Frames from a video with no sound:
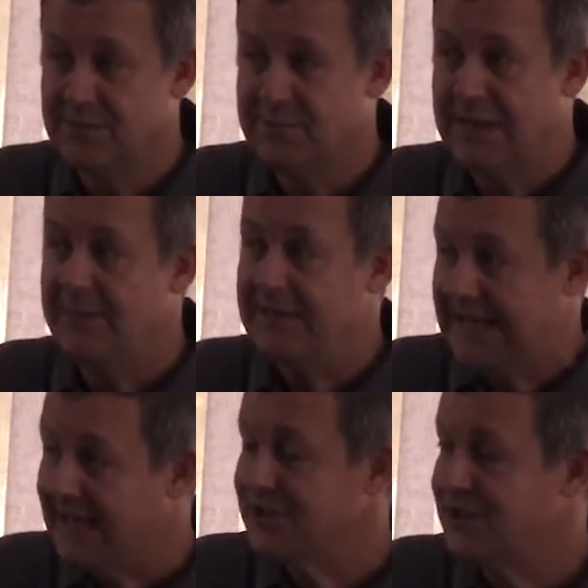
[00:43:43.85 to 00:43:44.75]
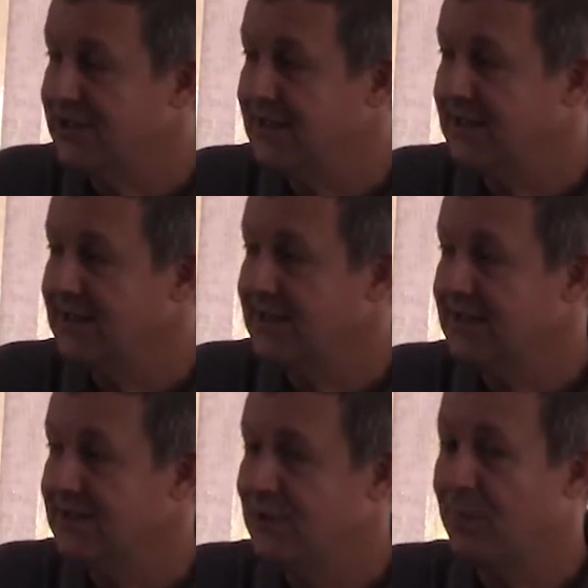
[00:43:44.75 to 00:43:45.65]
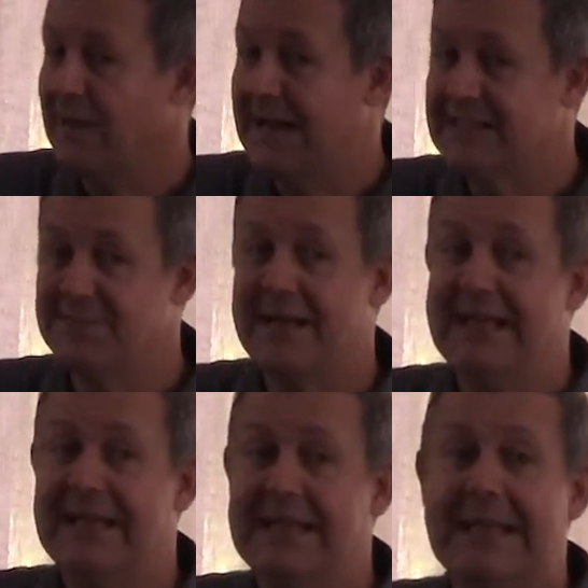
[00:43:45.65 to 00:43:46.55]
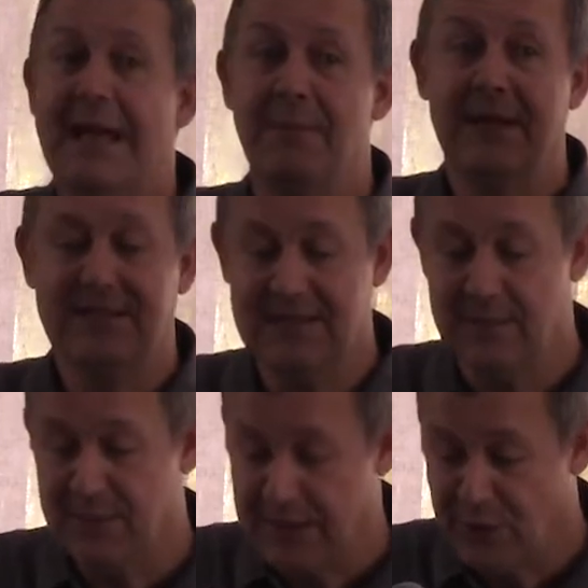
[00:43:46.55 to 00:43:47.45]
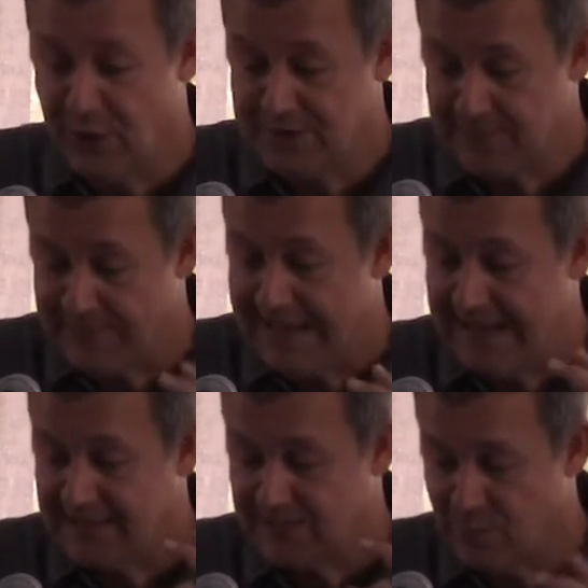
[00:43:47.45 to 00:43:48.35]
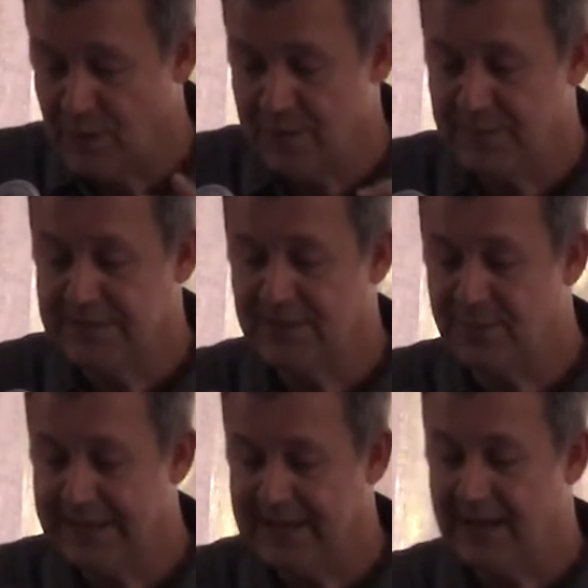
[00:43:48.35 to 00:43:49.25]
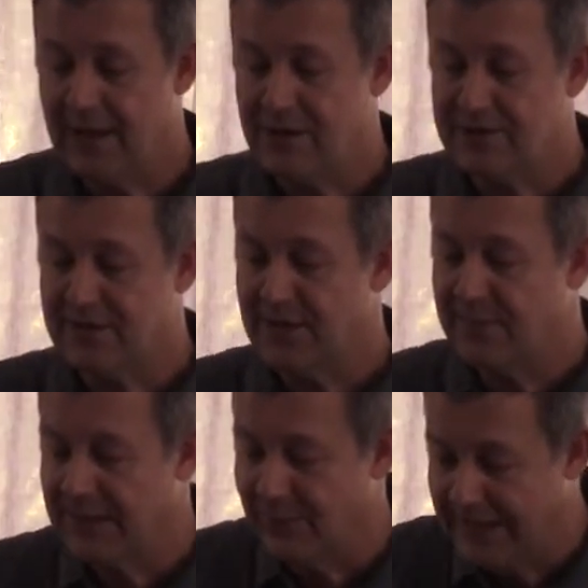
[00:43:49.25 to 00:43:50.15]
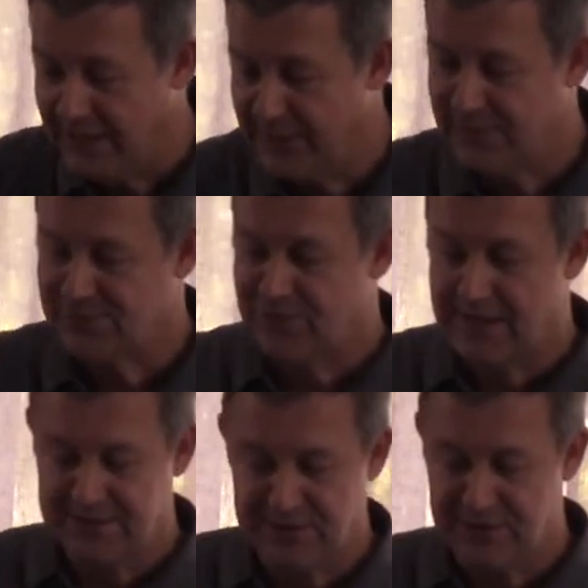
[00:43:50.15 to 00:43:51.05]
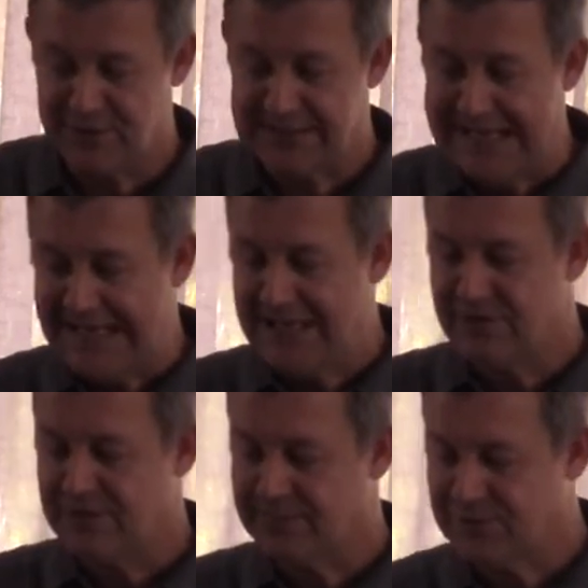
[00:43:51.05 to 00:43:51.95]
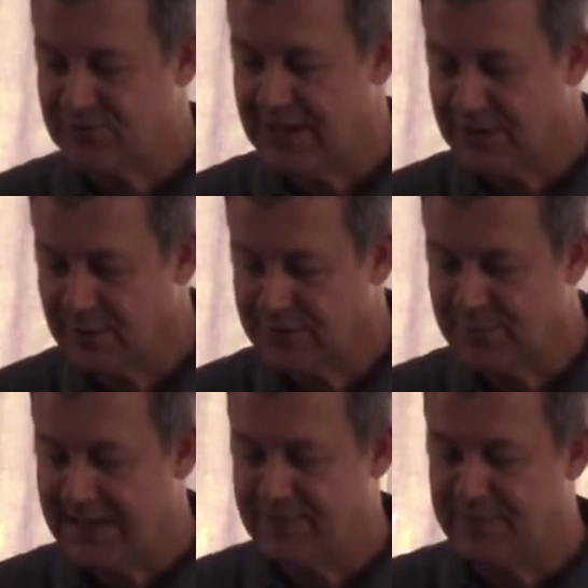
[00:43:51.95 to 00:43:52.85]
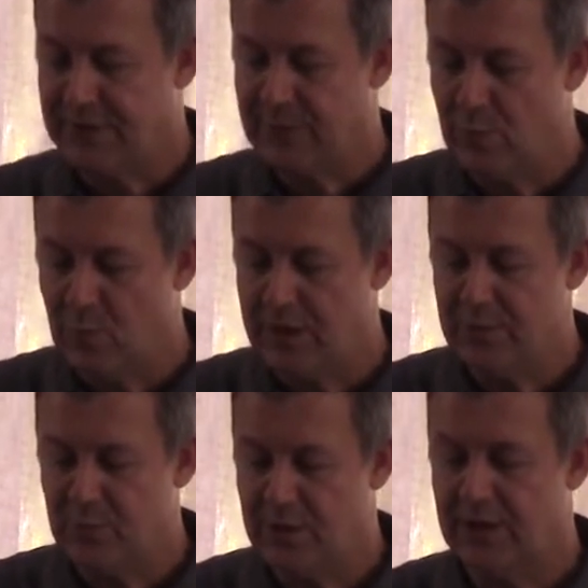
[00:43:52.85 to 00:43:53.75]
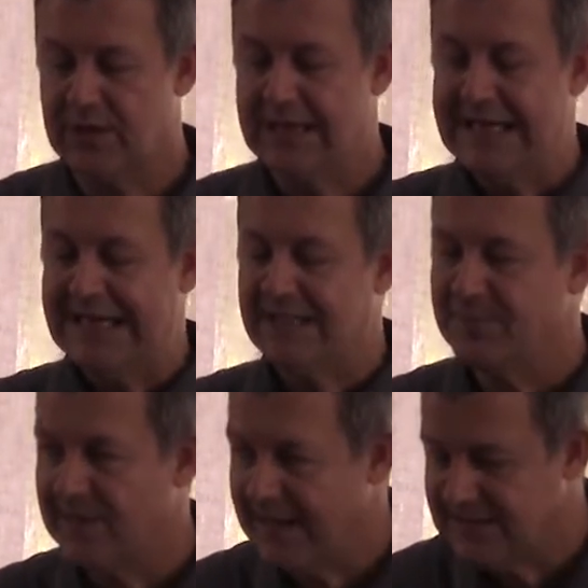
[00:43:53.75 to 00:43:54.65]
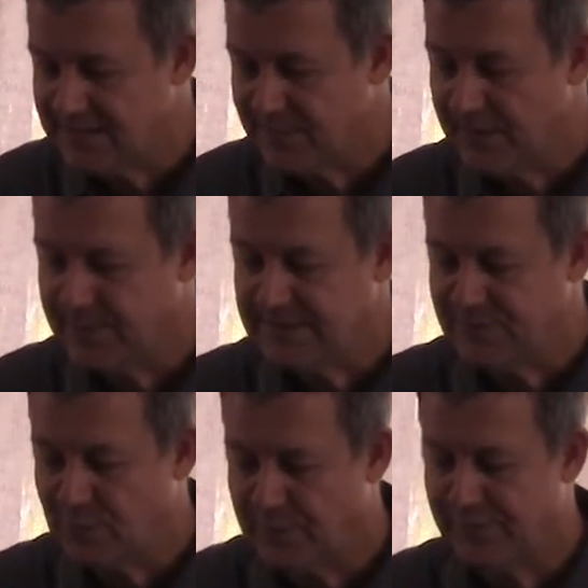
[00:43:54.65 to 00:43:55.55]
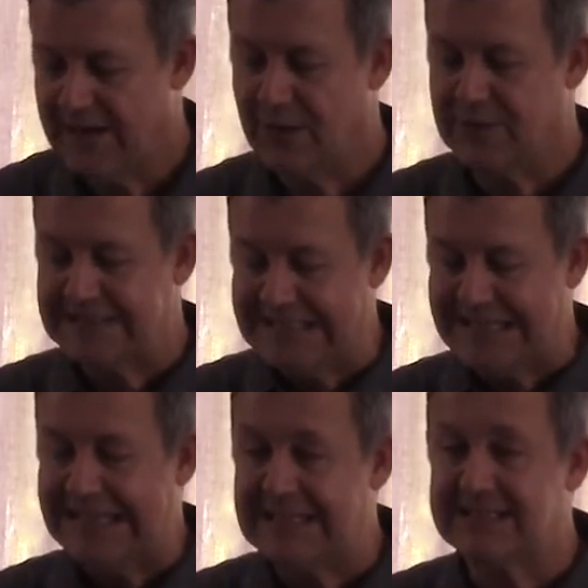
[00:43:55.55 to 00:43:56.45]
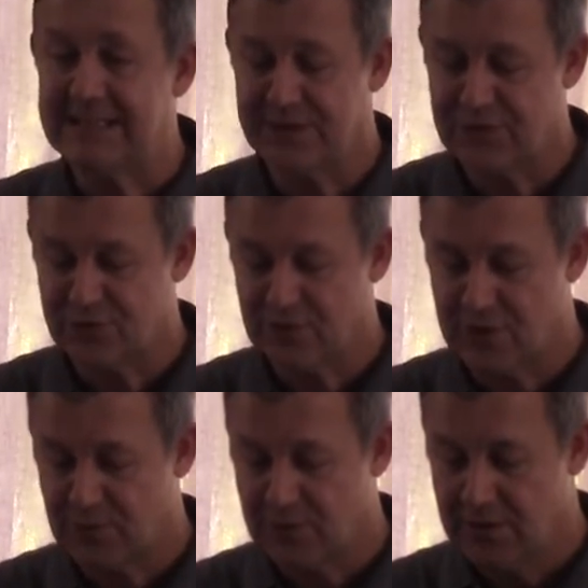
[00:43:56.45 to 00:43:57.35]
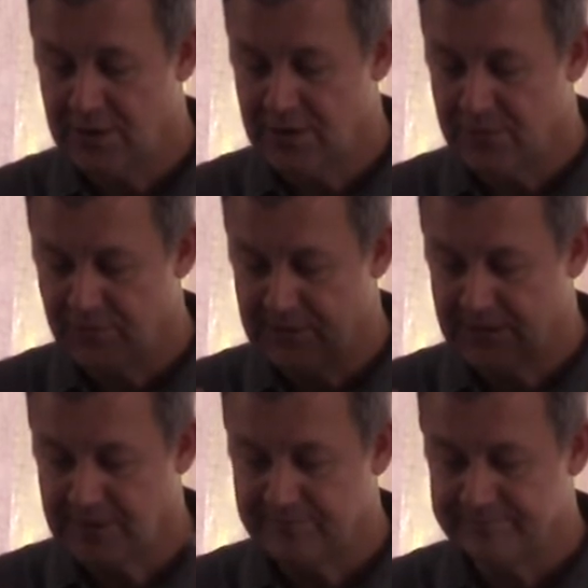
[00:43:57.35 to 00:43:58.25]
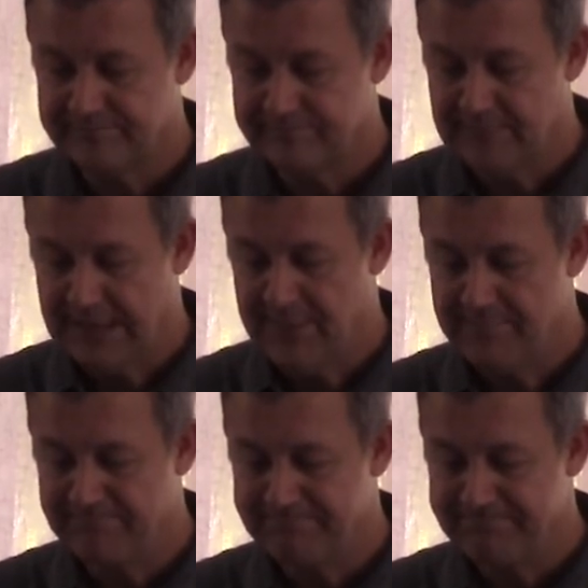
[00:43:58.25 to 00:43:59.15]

Maybe next year, your plans may get messed up, but God's plans won't be. So be encouraged that no matter what anyone else tries to do to hinder and obstruct God's plan for you, it won't work. His plans and purposes will prevail because He is in control, really. Amen?